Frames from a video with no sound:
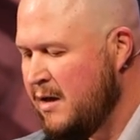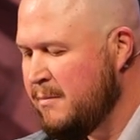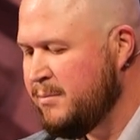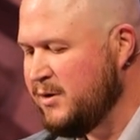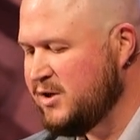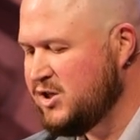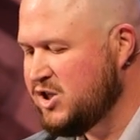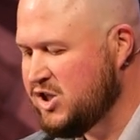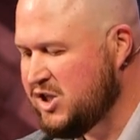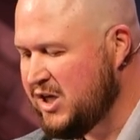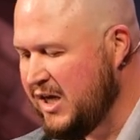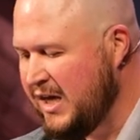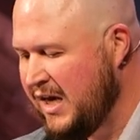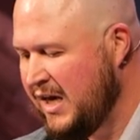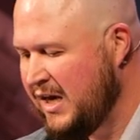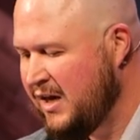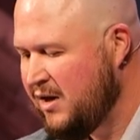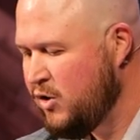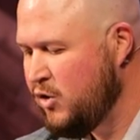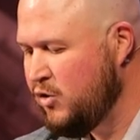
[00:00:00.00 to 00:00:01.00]
But
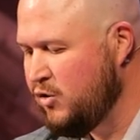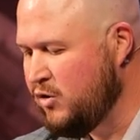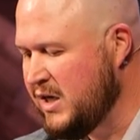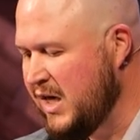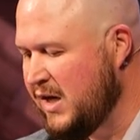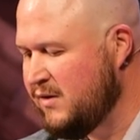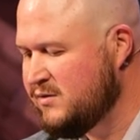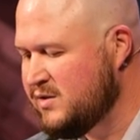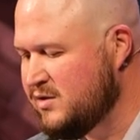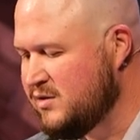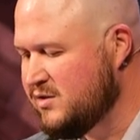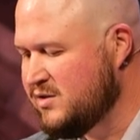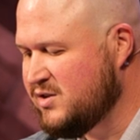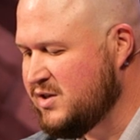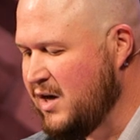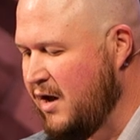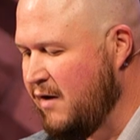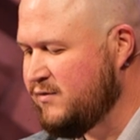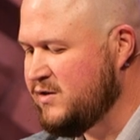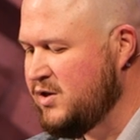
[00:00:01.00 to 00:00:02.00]
she who gives
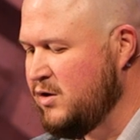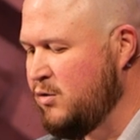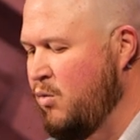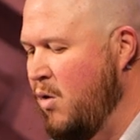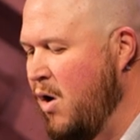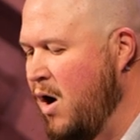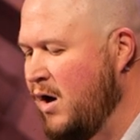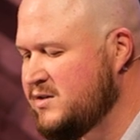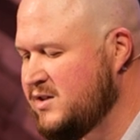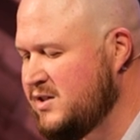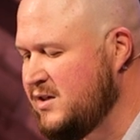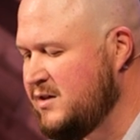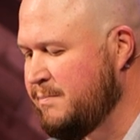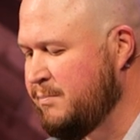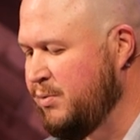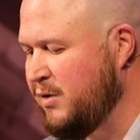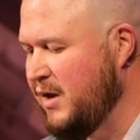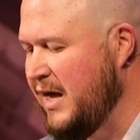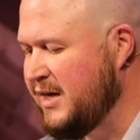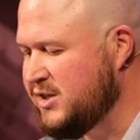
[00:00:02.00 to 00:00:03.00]
herself to wanton
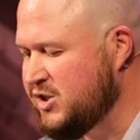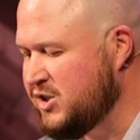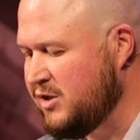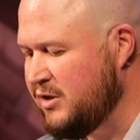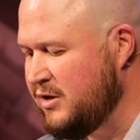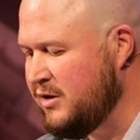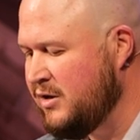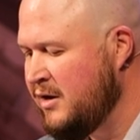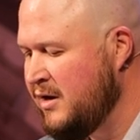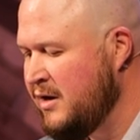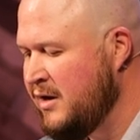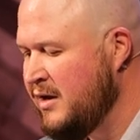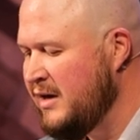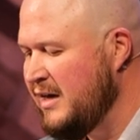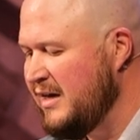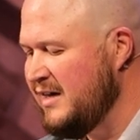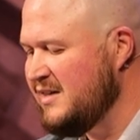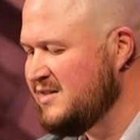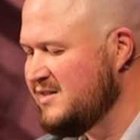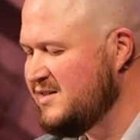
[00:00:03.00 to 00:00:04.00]
pleasure
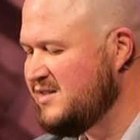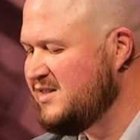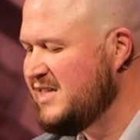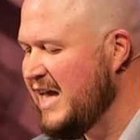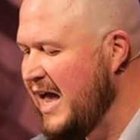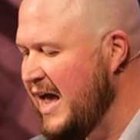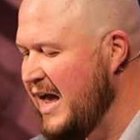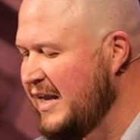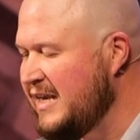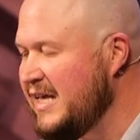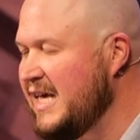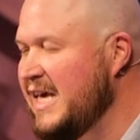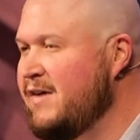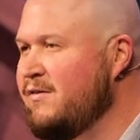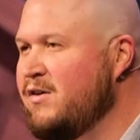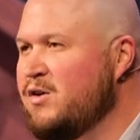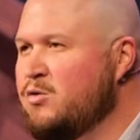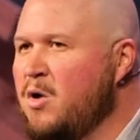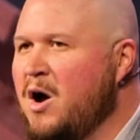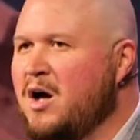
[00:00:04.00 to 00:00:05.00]
is dead
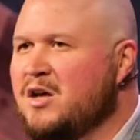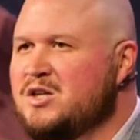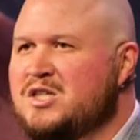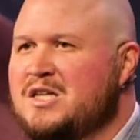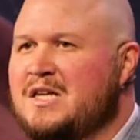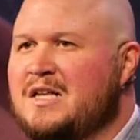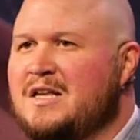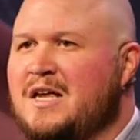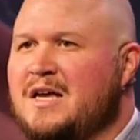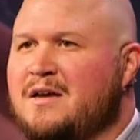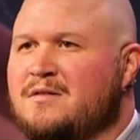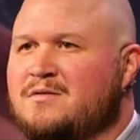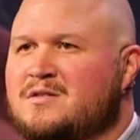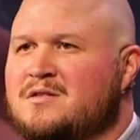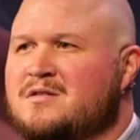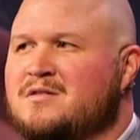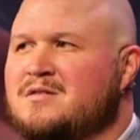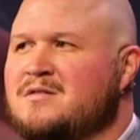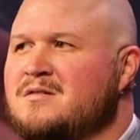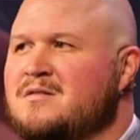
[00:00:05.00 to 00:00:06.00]
even while she
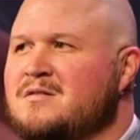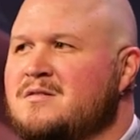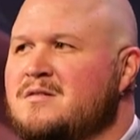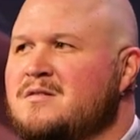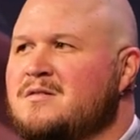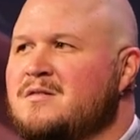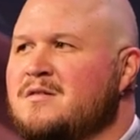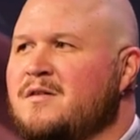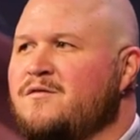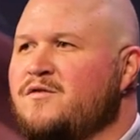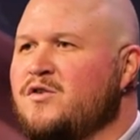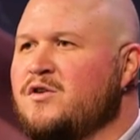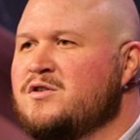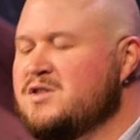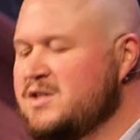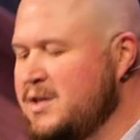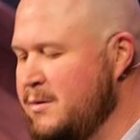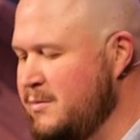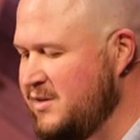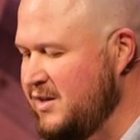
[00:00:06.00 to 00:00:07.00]
lives. 1
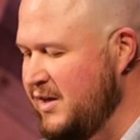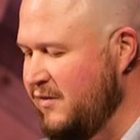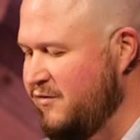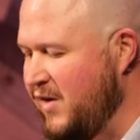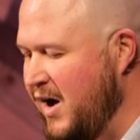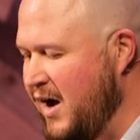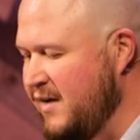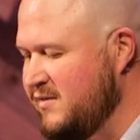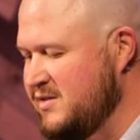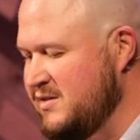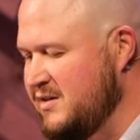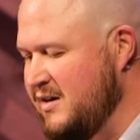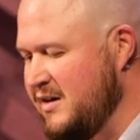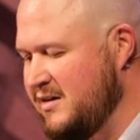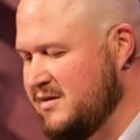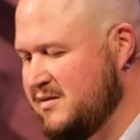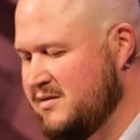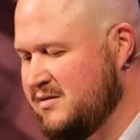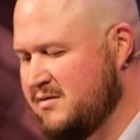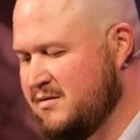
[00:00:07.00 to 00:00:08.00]
Timothy 5
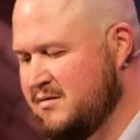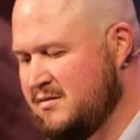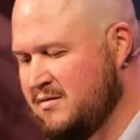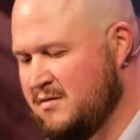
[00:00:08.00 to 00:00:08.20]
6.